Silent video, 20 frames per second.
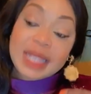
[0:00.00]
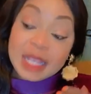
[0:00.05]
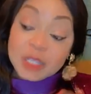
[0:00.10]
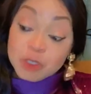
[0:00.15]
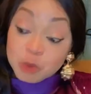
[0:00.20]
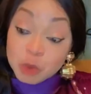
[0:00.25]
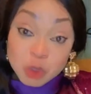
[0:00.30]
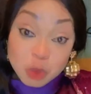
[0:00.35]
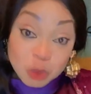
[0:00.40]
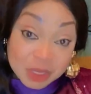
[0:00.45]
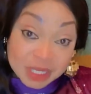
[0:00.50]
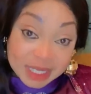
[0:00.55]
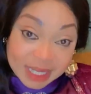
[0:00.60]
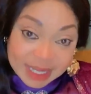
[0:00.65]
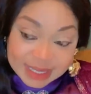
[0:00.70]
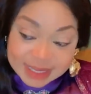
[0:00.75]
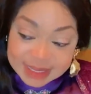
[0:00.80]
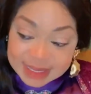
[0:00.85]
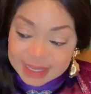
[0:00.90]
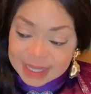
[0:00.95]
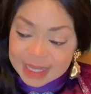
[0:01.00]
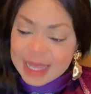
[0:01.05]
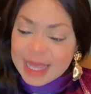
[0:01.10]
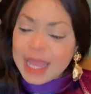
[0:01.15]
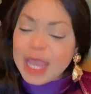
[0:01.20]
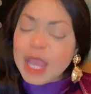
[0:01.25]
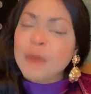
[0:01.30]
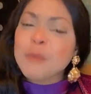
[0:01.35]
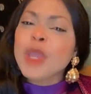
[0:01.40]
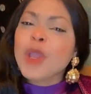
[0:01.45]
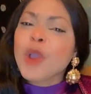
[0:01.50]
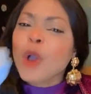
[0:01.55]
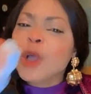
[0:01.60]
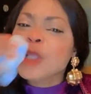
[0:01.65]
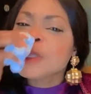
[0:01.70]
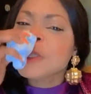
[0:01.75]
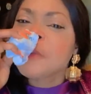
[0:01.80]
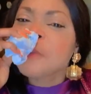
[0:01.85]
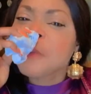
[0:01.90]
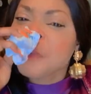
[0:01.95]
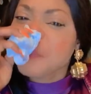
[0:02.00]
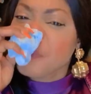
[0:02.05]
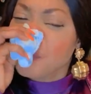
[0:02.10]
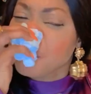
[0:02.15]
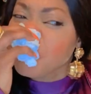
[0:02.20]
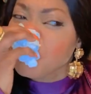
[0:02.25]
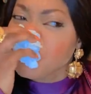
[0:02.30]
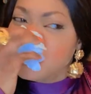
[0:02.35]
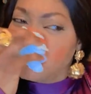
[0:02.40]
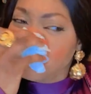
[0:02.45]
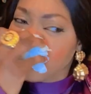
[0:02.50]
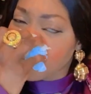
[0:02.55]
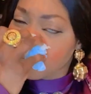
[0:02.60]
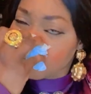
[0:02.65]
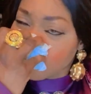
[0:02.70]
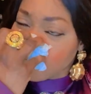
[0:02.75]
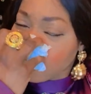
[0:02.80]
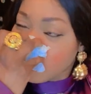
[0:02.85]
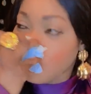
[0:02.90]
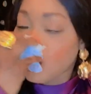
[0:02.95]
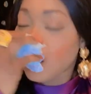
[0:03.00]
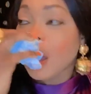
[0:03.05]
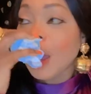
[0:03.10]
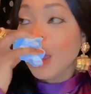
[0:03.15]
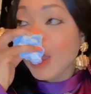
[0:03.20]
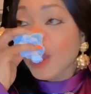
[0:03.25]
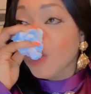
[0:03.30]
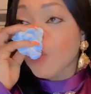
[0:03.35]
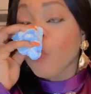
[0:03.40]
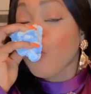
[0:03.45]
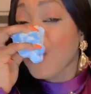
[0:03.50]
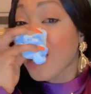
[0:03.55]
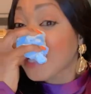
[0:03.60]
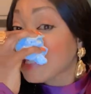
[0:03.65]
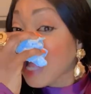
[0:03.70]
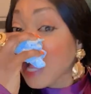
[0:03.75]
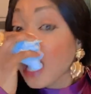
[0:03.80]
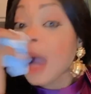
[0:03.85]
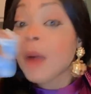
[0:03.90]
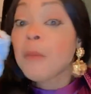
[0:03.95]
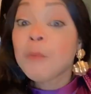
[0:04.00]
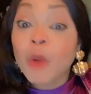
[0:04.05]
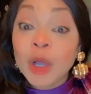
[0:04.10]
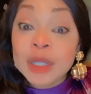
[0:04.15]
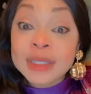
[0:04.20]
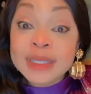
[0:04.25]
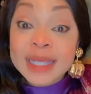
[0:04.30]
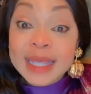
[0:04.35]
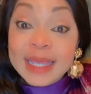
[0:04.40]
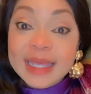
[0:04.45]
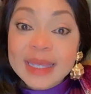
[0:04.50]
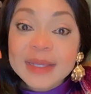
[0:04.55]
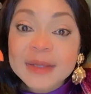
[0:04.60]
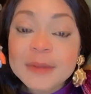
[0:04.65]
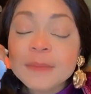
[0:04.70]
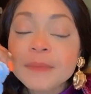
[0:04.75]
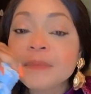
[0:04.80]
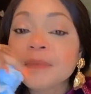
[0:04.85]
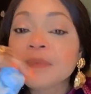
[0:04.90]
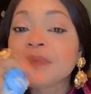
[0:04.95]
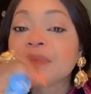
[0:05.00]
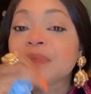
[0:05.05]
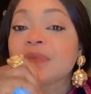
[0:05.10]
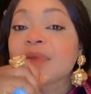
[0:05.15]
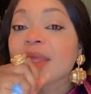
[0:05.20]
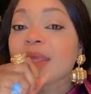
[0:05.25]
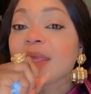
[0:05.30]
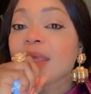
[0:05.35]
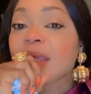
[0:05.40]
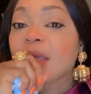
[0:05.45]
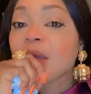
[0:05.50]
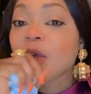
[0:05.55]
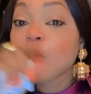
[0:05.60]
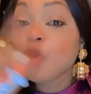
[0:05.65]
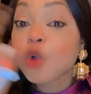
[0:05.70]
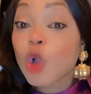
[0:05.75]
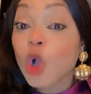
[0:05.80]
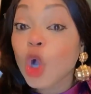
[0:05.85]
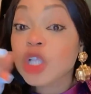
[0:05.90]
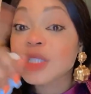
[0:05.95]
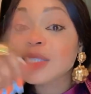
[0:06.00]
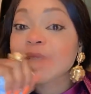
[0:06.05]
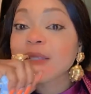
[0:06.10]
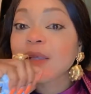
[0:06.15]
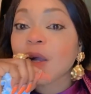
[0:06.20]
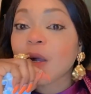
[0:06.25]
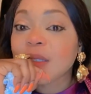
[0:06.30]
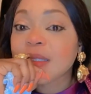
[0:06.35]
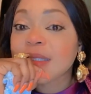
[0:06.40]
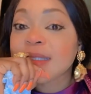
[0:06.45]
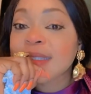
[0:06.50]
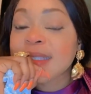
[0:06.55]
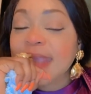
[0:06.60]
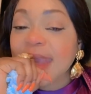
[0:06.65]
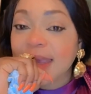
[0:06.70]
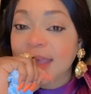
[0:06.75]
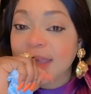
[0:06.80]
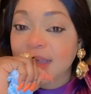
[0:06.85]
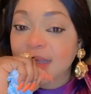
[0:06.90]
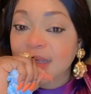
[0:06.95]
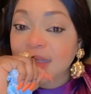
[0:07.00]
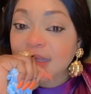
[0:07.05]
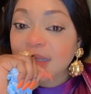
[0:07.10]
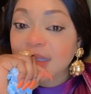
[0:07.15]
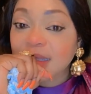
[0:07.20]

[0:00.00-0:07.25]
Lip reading: That's what we heard. Because if people remember, when Ambode got there,